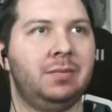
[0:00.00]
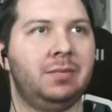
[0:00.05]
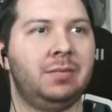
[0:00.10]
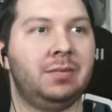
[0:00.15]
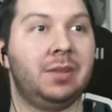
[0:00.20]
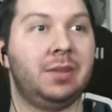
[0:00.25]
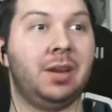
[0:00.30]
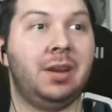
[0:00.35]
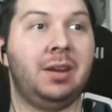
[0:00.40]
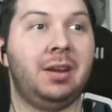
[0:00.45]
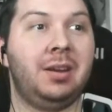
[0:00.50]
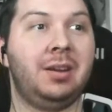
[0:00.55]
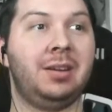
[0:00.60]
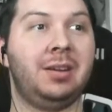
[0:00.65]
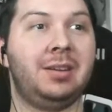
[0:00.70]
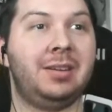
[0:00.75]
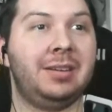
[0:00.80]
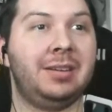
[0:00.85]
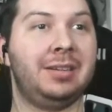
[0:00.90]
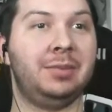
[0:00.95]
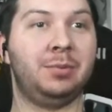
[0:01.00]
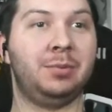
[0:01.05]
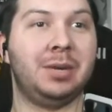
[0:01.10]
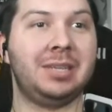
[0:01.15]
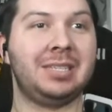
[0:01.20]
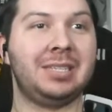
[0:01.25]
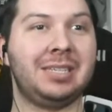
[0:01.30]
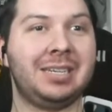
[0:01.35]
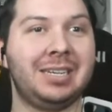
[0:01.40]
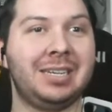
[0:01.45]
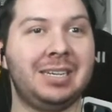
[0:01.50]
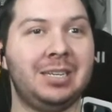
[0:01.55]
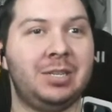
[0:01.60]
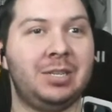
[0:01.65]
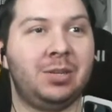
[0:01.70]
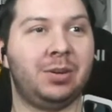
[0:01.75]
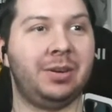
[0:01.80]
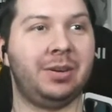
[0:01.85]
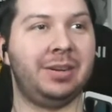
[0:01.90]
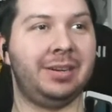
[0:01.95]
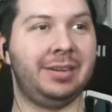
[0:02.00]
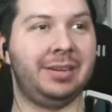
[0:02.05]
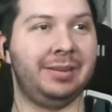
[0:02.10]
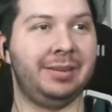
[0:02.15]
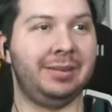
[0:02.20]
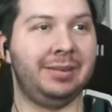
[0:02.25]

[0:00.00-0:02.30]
Ah, he wasn't gonna join it.